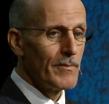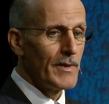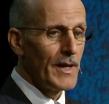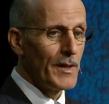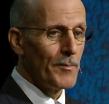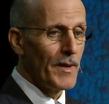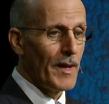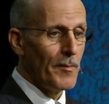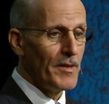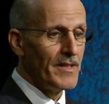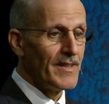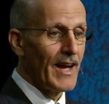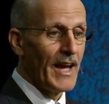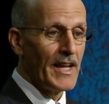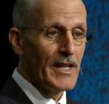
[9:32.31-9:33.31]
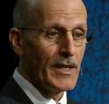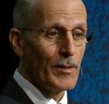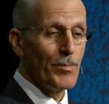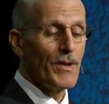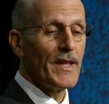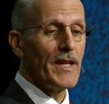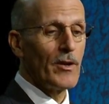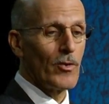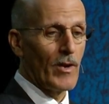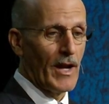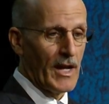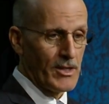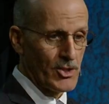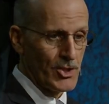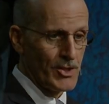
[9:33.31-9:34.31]
and baby died in a plane
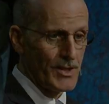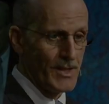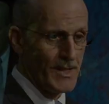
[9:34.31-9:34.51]
crash